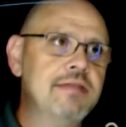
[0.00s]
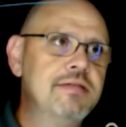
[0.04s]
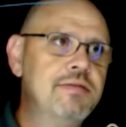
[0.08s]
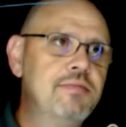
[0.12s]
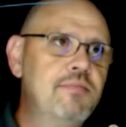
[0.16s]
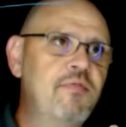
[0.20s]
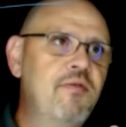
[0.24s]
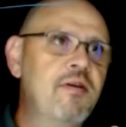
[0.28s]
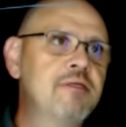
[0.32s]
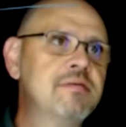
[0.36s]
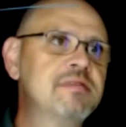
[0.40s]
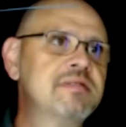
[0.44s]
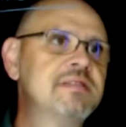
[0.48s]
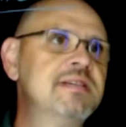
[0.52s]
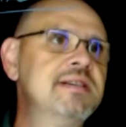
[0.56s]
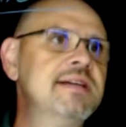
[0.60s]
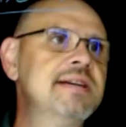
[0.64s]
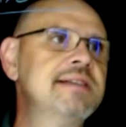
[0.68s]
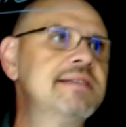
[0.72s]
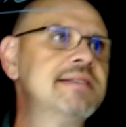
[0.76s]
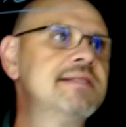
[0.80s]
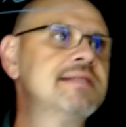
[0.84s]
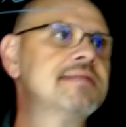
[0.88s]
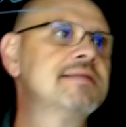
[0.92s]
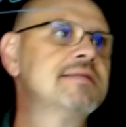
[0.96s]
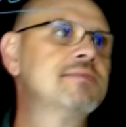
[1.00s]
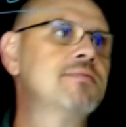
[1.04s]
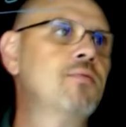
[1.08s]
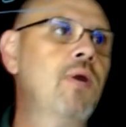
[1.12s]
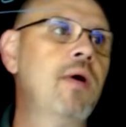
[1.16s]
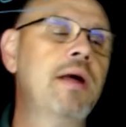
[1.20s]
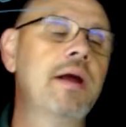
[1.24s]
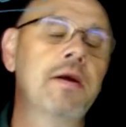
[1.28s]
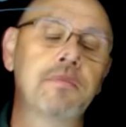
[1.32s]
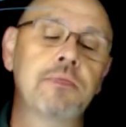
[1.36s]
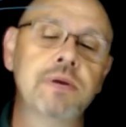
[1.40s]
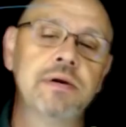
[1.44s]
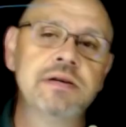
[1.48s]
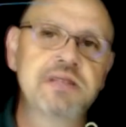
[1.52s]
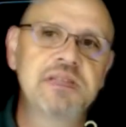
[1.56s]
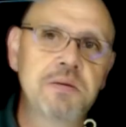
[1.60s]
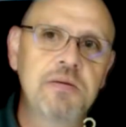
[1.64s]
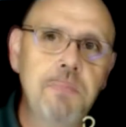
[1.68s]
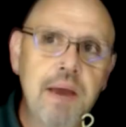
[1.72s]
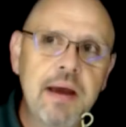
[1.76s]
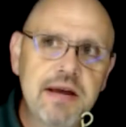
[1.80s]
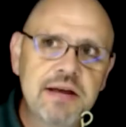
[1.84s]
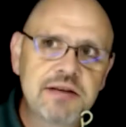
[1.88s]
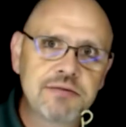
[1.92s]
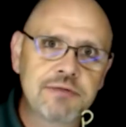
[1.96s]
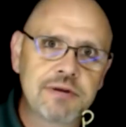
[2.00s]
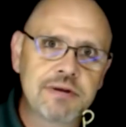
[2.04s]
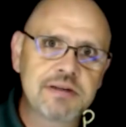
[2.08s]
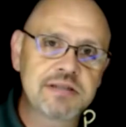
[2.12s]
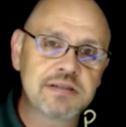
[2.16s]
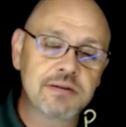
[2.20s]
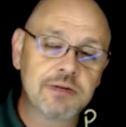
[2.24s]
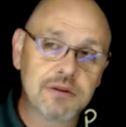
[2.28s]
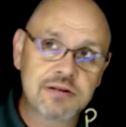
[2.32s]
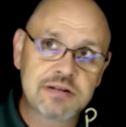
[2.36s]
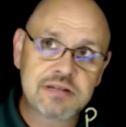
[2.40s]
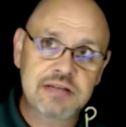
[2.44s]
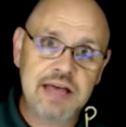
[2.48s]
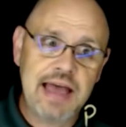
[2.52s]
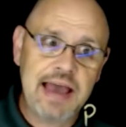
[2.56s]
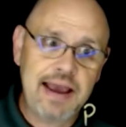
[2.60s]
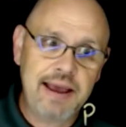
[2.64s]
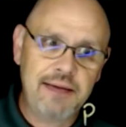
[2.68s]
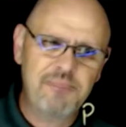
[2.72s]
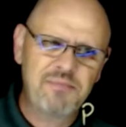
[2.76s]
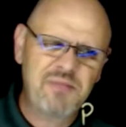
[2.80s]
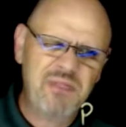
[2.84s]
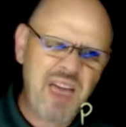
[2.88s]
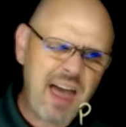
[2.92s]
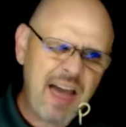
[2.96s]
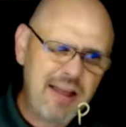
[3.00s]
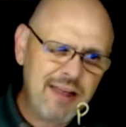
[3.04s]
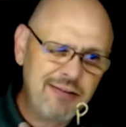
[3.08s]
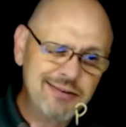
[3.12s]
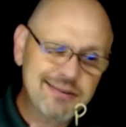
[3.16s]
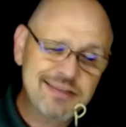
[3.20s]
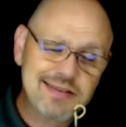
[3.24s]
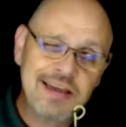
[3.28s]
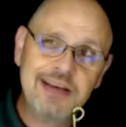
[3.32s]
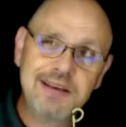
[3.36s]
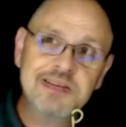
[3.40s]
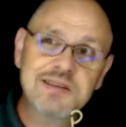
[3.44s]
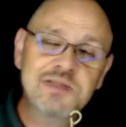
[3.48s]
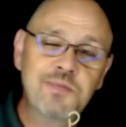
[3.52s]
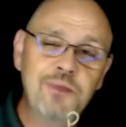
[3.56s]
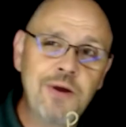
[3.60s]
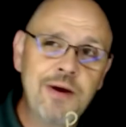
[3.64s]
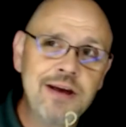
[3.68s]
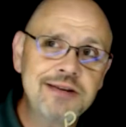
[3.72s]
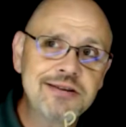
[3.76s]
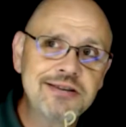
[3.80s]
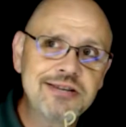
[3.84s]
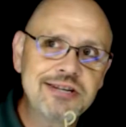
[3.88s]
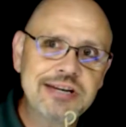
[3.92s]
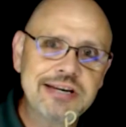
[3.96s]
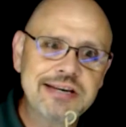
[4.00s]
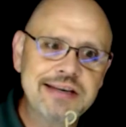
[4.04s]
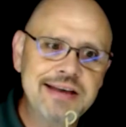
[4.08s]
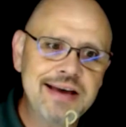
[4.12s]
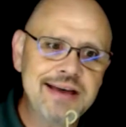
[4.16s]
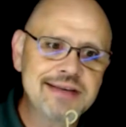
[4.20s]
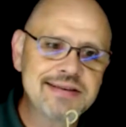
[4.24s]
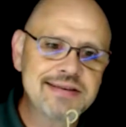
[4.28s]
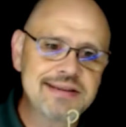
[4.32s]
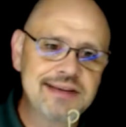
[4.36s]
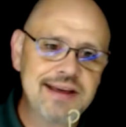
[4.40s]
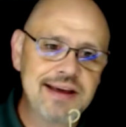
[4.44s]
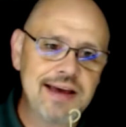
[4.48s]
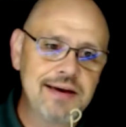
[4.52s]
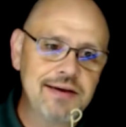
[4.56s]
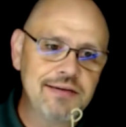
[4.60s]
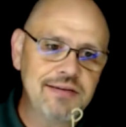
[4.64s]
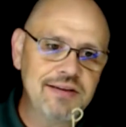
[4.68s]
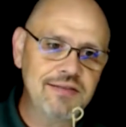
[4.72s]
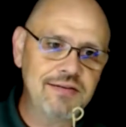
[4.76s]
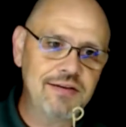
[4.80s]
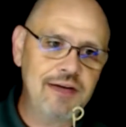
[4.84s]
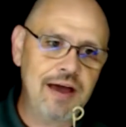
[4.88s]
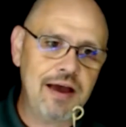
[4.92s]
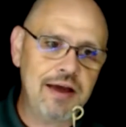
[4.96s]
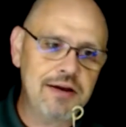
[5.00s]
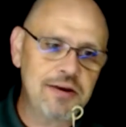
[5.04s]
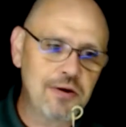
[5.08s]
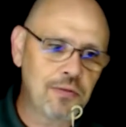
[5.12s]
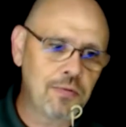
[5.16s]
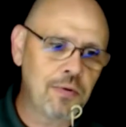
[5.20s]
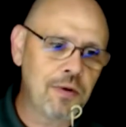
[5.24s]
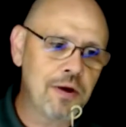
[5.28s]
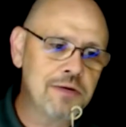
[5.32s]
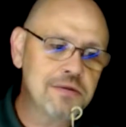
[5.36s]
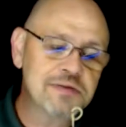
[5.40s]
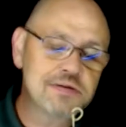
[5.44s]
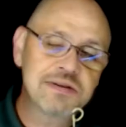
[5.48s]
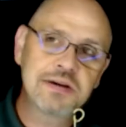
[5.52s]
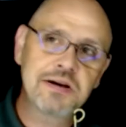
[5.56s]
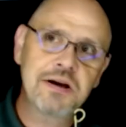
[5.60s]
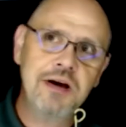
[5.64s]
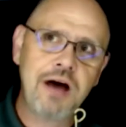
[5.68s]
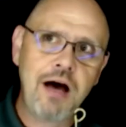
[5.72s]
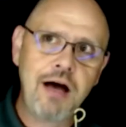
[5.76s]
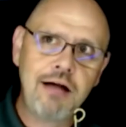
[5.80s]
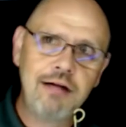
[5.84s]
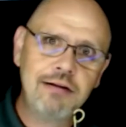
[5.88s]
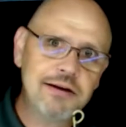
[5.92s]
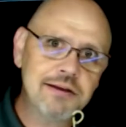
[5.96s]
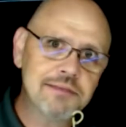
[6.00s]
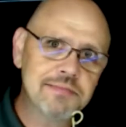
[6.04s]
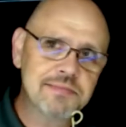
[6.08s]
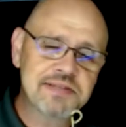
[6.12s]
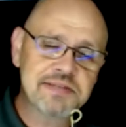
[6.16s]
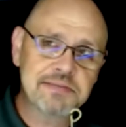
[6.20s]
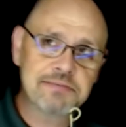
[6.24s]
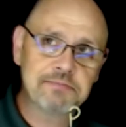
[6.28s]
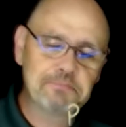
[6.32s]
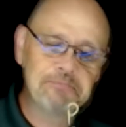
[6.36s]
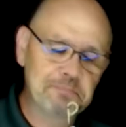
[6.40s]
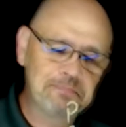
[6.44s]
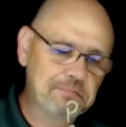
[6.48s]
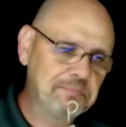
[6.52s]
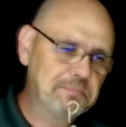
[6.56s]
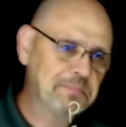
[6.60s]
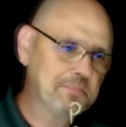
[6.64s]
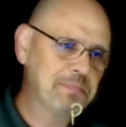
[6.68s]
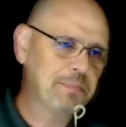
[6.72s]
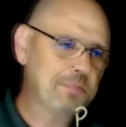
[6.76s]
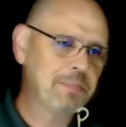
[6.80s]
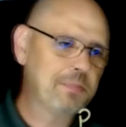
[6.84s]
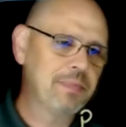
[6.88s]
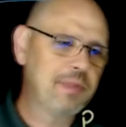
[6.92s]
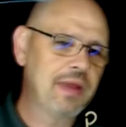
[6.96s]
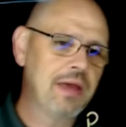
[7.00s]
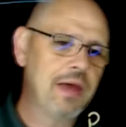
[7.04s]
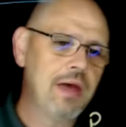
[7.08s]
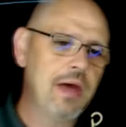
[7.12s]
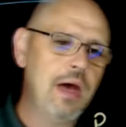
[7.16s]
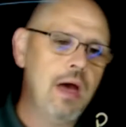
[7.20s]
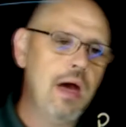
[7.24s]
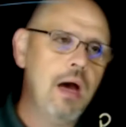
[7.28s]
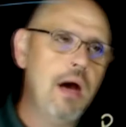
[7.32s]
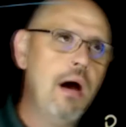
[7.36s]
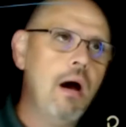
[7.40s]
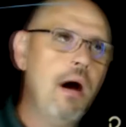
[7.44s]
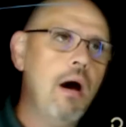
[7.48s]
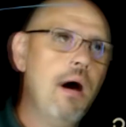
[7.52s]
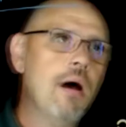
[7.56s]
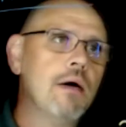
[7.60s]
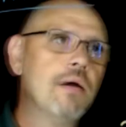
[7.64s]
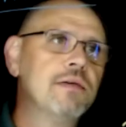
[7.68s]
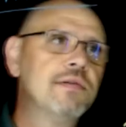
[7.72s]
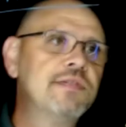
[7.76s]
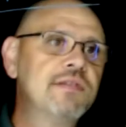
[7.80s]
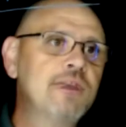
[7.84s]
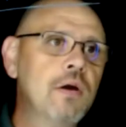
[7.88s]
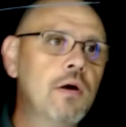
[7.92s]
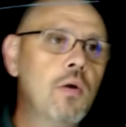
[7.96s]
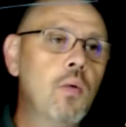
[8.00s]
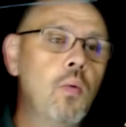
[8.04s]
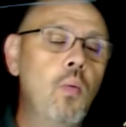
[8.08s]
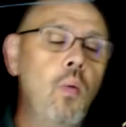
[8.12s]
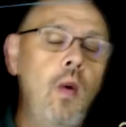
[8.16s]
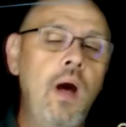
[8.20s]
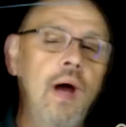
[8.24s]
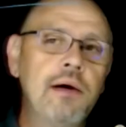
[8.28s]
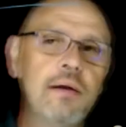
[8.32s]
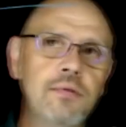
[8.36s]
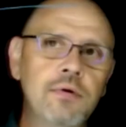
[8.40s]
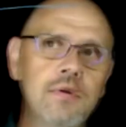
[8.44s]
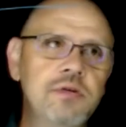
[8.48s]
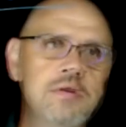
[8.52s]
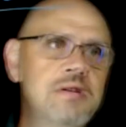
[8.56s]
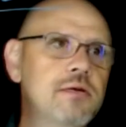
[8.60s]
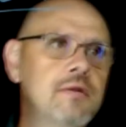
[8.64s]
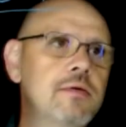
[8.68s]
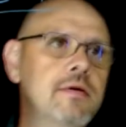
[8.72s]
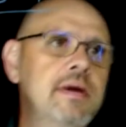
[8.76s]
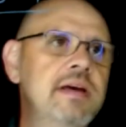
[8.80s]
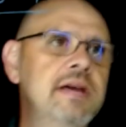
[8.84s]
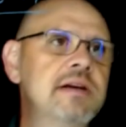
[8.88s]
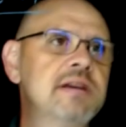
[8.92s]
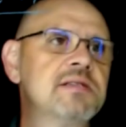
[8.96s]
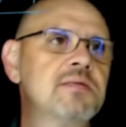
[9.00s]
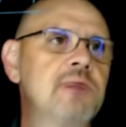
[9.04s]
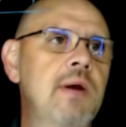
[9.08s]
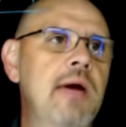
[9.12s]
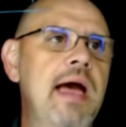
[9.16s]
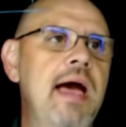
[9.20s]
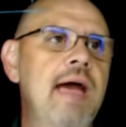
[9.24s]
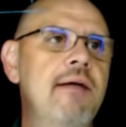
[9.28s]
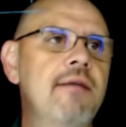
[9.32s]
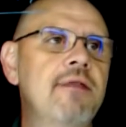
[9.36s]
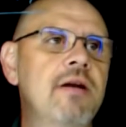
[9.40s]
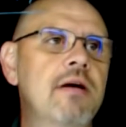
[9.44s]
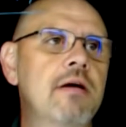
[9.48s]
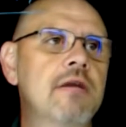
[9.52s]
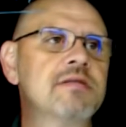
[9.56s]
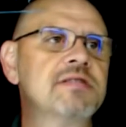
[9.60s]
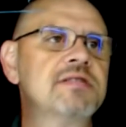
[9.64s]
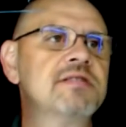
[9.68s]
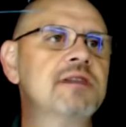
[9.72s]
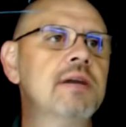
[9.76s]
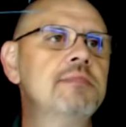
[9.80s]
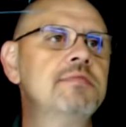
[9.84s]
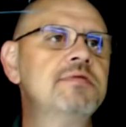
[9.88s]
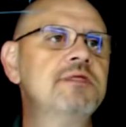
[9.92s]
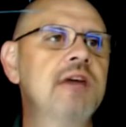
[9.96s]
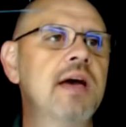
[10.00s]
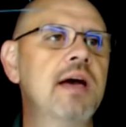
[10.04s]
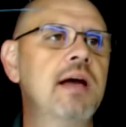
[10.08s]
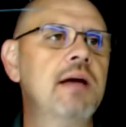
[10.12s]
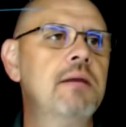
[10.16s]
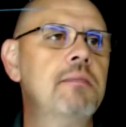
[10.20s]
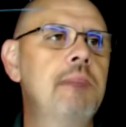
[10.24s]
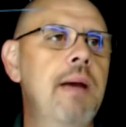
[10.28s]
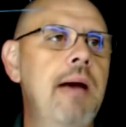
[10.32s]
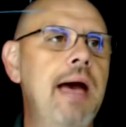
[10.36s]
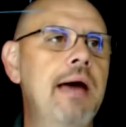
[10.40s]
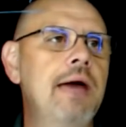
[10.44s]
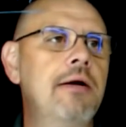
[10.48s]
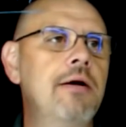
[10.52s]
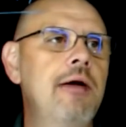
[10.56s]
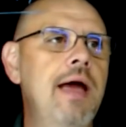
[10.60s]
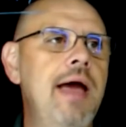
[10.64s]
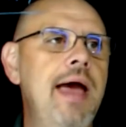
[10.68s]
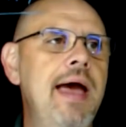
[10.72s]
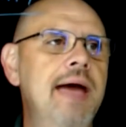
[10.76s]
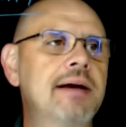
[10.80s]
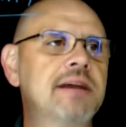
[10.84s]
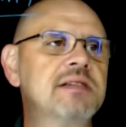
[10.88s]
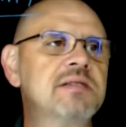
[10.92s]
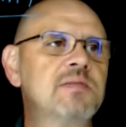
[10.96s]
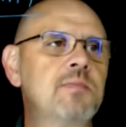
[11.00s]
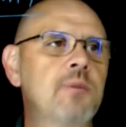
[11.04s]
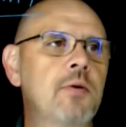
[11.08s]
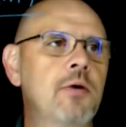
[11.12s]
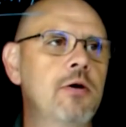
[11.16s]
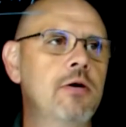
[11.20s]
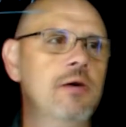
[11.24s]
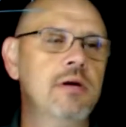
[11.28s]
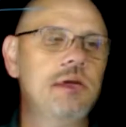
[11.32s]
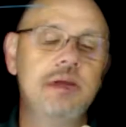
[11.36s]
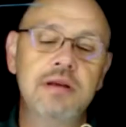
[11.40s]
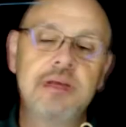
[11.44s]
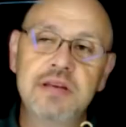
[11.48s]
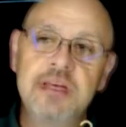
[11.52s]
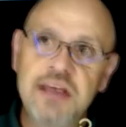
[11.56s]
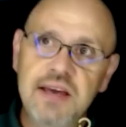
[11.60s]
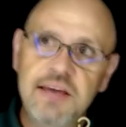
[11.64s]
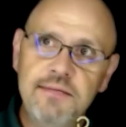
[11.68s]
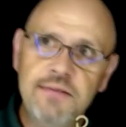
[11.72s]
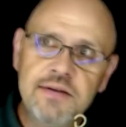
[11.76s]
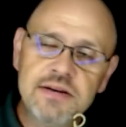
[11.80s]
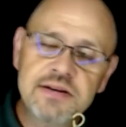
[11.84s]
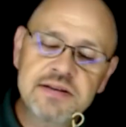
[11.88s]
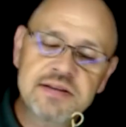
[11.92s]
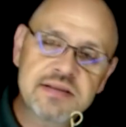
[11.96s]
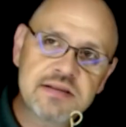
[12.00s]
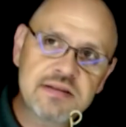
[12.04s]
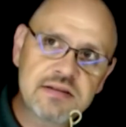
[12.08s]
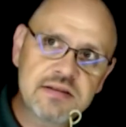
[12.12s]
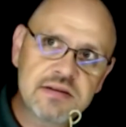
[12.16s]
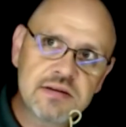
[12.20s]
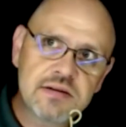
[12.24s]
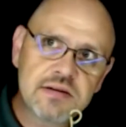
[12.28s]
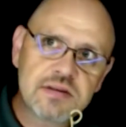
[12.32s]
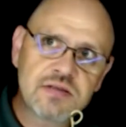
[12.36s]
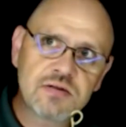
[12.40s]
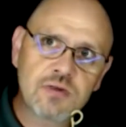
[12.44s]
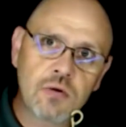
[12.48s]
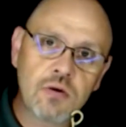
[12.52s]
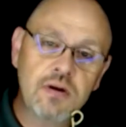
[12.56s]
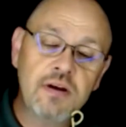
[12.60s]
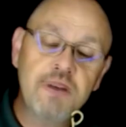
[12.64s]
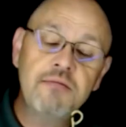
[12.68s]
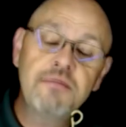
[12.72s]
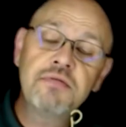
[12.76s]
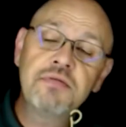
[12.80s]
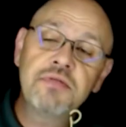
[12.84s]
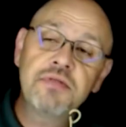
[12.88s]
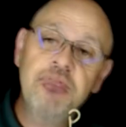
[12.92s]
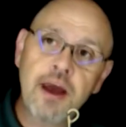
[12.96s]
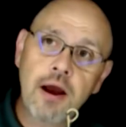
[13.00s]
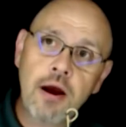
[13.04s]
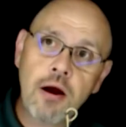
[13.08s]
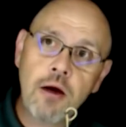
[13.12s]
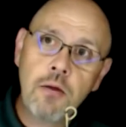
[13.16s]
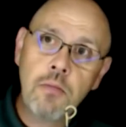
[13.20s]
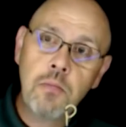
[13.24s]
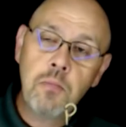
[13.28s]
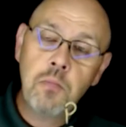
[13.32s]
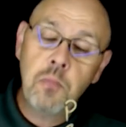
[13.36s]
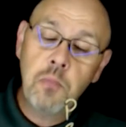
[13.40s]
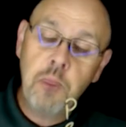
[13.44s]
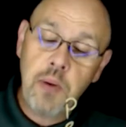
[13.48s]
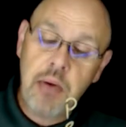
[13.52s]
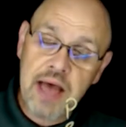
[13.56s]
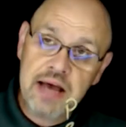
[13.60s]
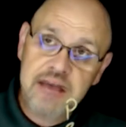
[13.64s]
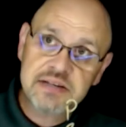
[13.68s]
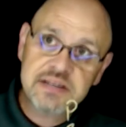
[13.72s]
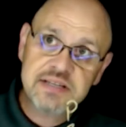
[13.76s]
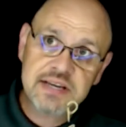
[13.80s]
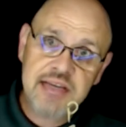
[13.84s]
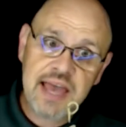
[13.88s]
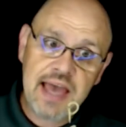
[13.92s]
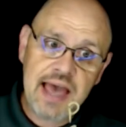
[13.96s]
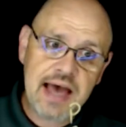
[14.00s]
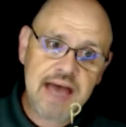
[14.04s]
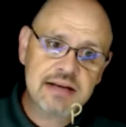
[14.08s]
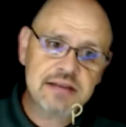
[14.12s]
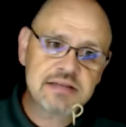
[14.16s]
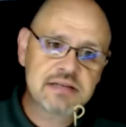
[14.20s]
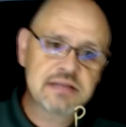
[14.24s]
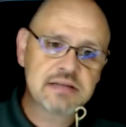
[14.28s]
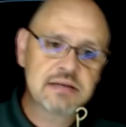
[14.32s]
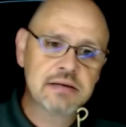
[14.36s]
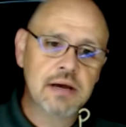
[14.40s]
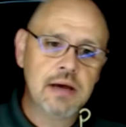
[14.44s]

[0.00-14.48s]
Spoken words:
folks, this is what a risk matrix looks like. Kind of looks like a spreadsheet, doesn't it? You've got your rows and columns. So what we're doing is we're having our subject matter expert give us sort of their best guess